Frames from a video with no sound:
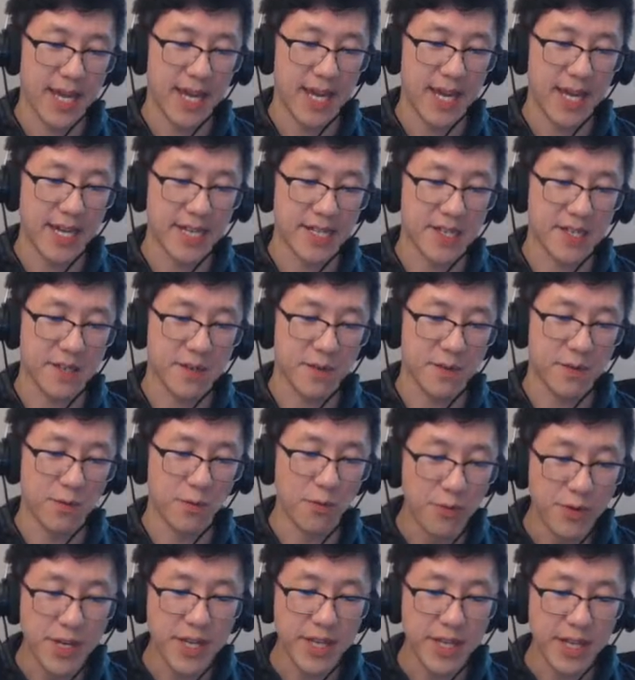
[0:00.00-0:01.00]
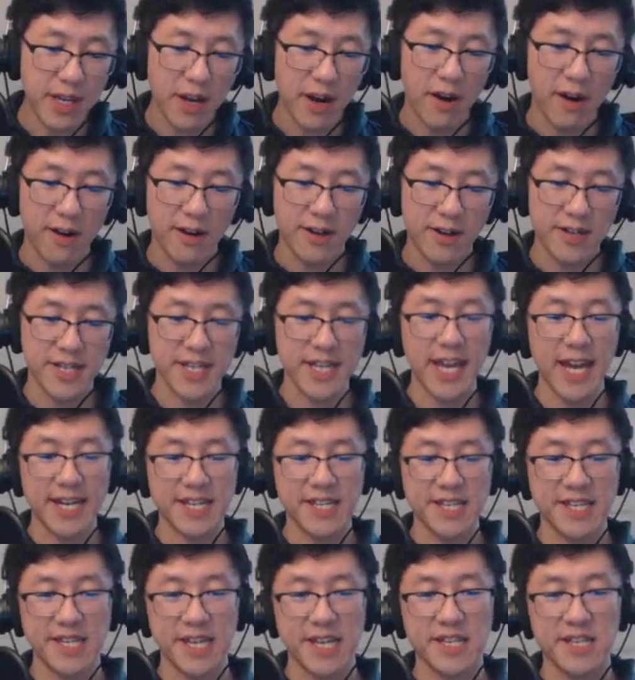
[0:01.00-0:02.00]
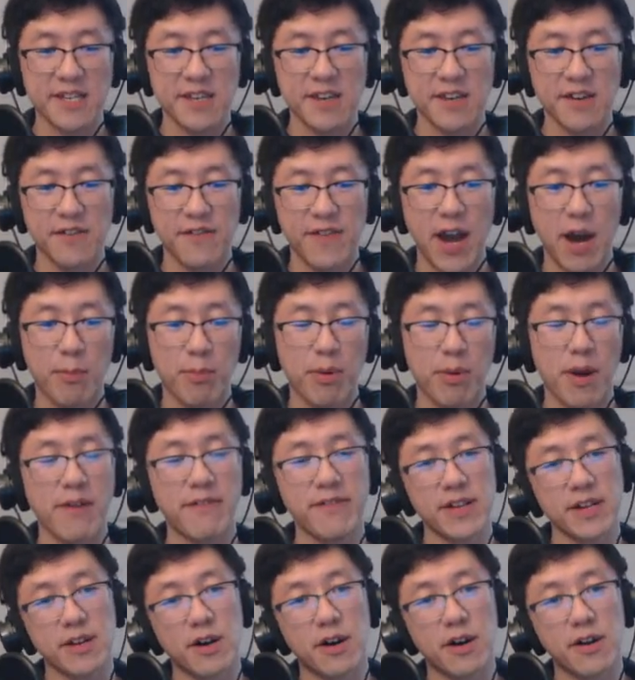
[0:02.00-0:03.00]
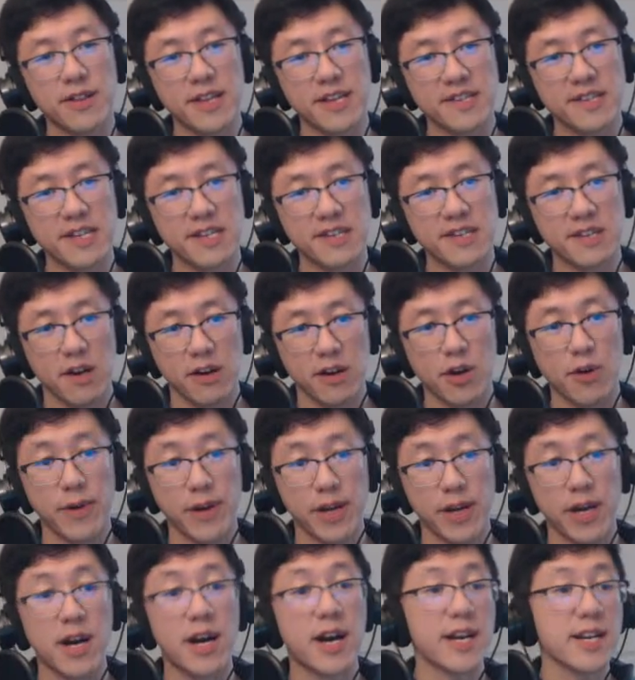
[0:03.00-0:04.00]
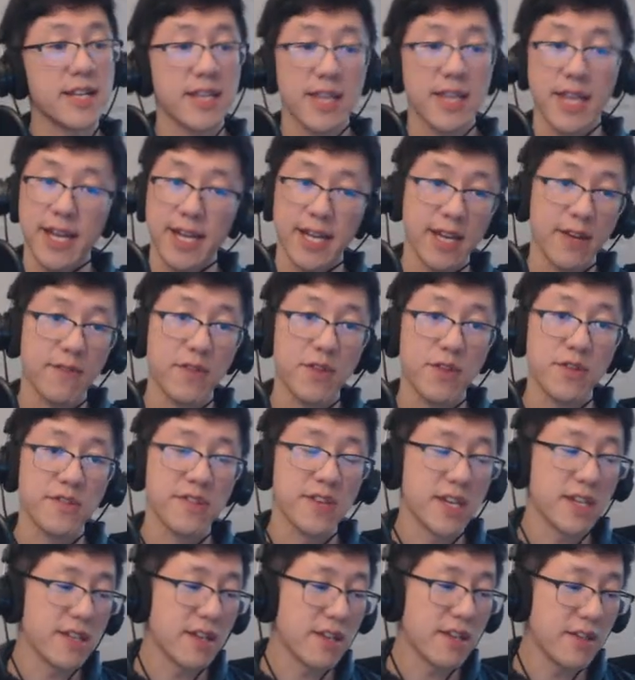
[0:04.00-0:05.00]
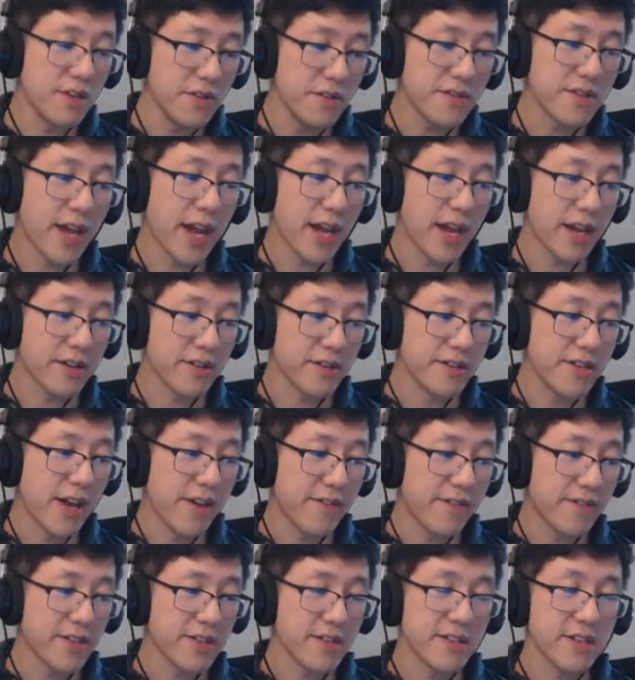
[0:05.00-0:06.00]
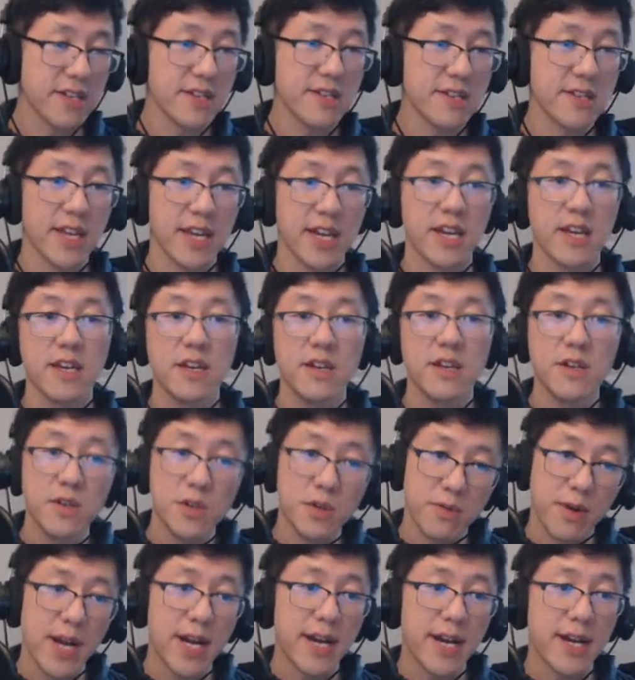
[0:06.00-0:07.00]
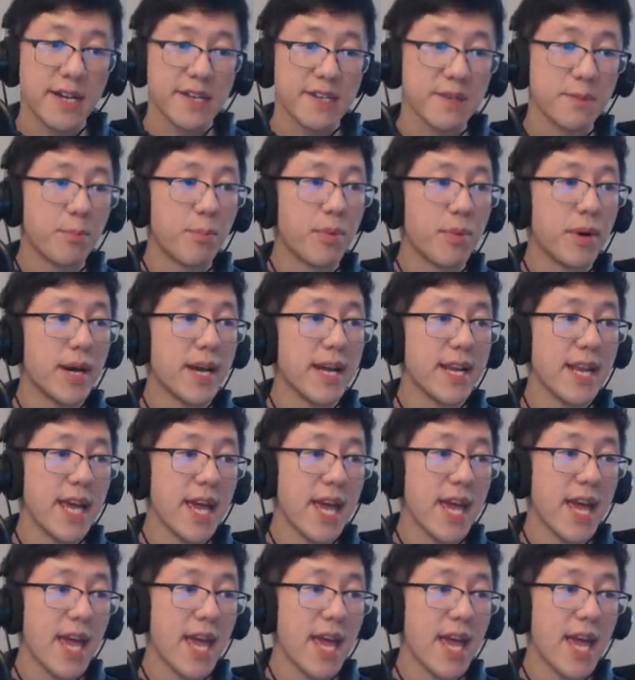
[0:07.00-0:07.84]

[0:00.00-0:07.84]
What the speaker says: It's really hard to get a sense of how prevalent all these things are going on. Like if you've seen the news cycle, it definitely seems like a huge rise, but